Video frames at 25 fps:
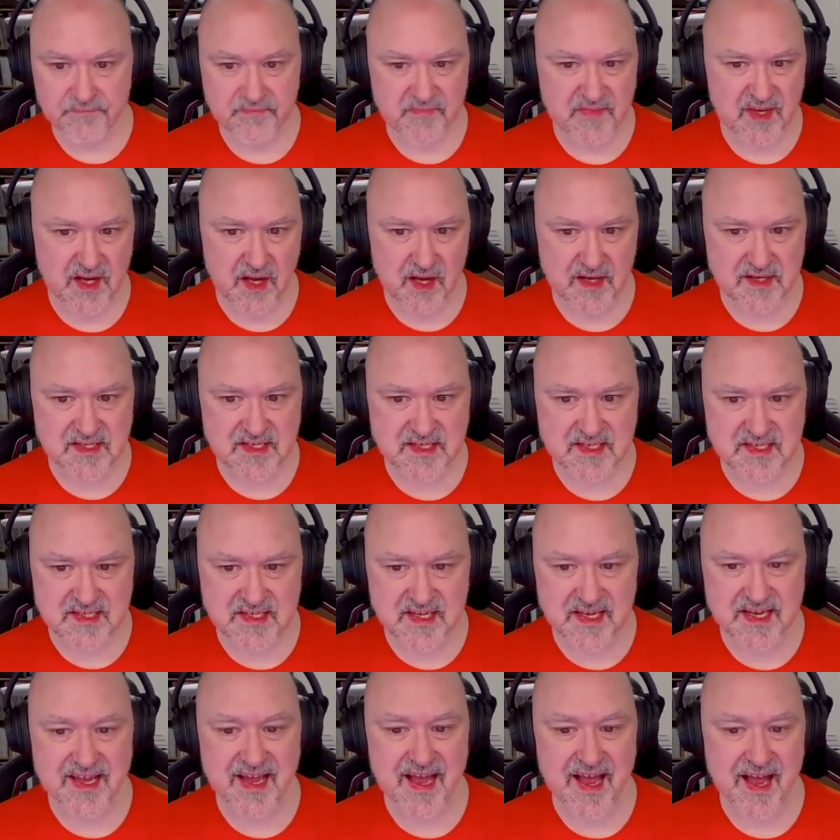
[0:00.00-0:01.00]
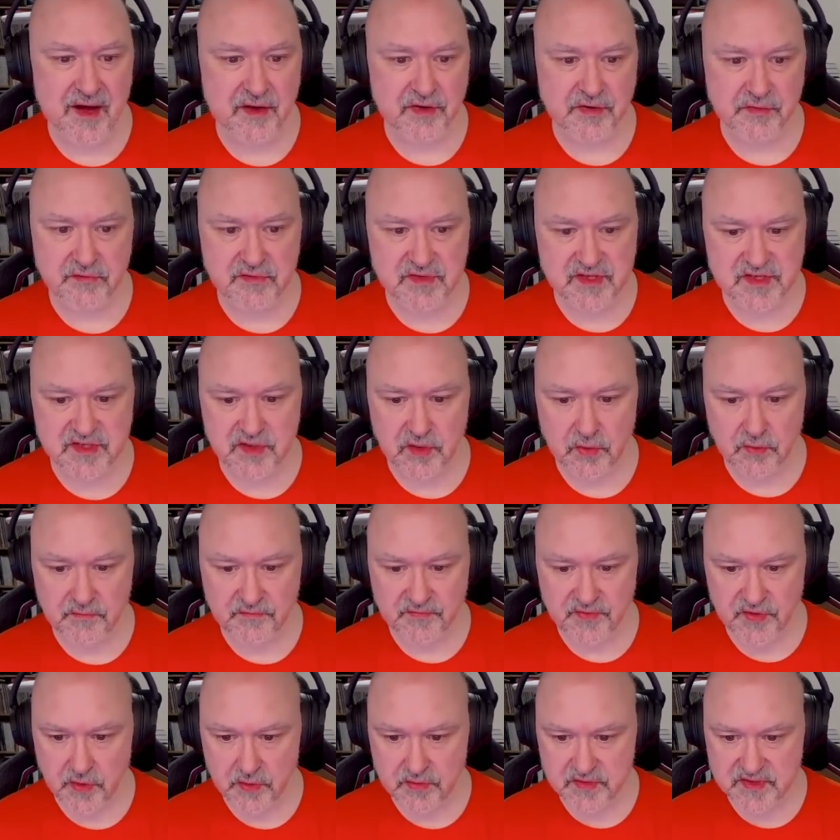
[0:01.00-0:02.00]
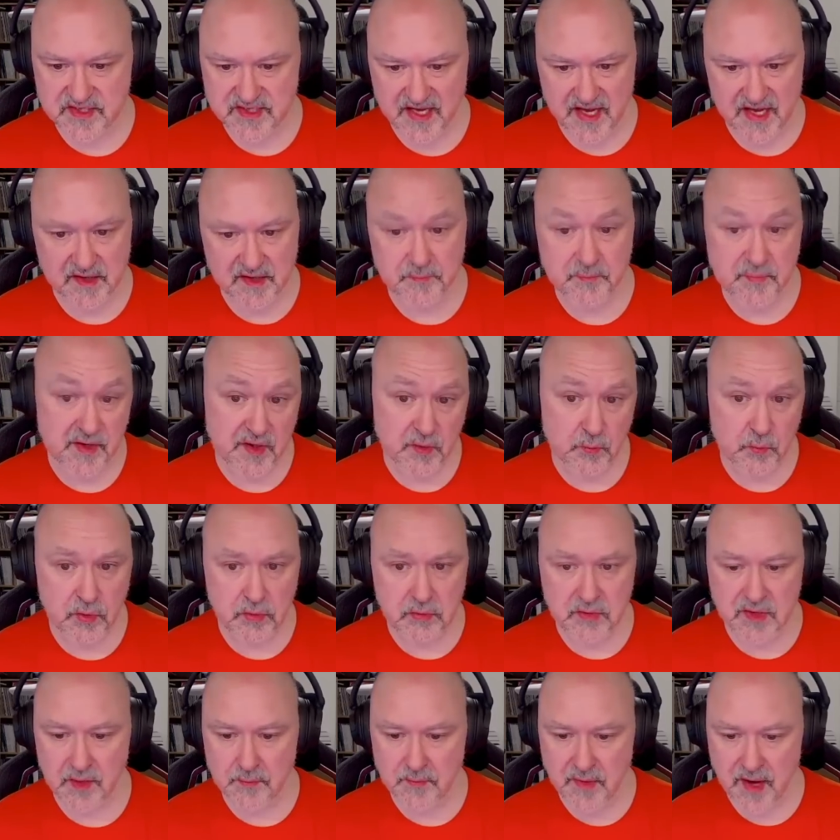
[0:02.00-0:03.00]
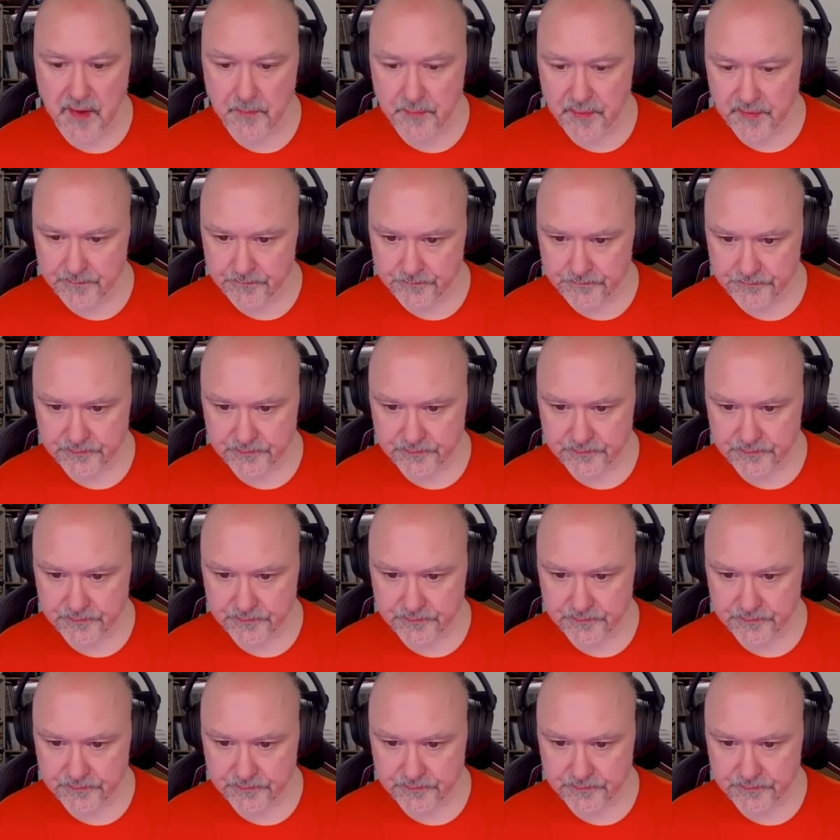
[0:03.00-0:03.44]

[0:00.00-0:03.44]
Can't see how to resolve those yet, but it will come up.